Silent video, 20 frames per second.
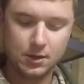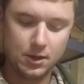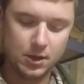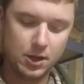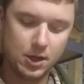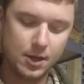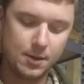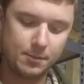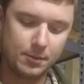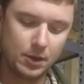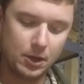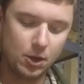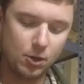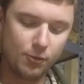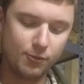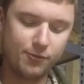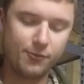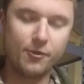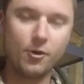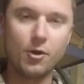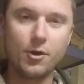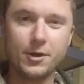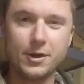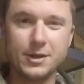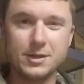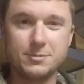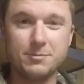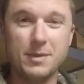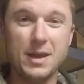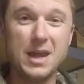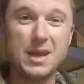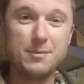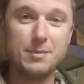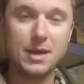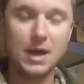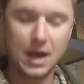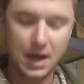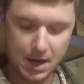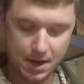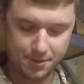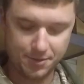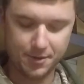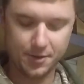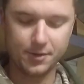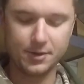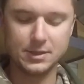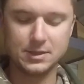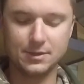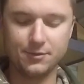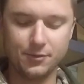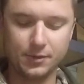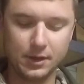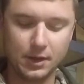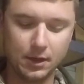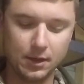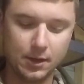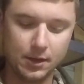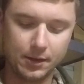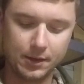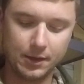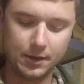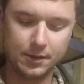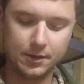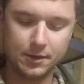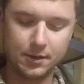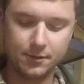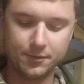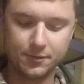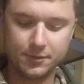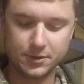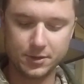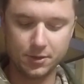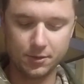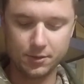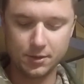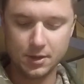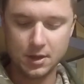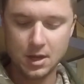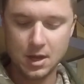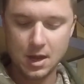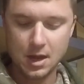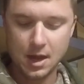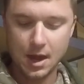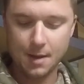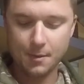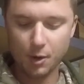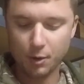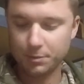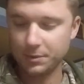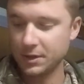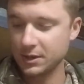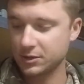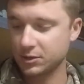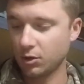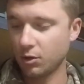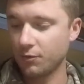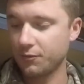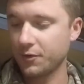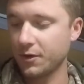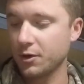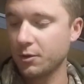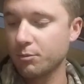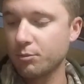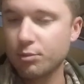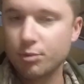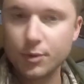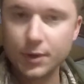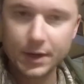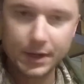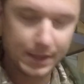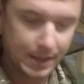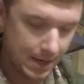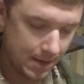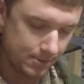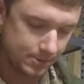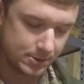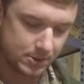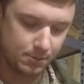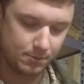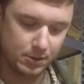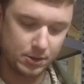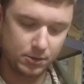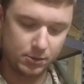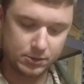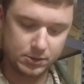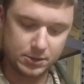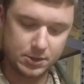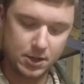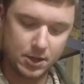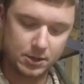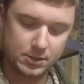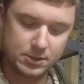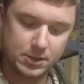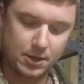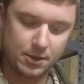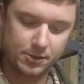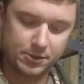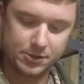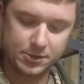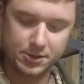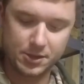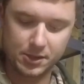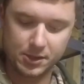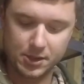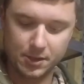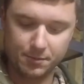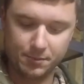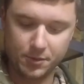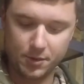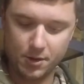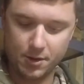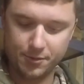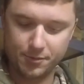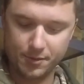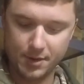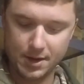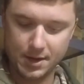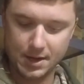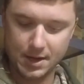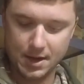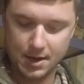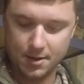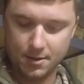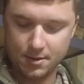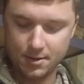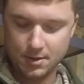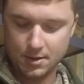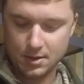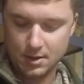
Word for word: um, low forties, maybe high thirties if we get lucky enough. So I'm hoping this cold front will bring down some of those ducks that are stuck up north right now.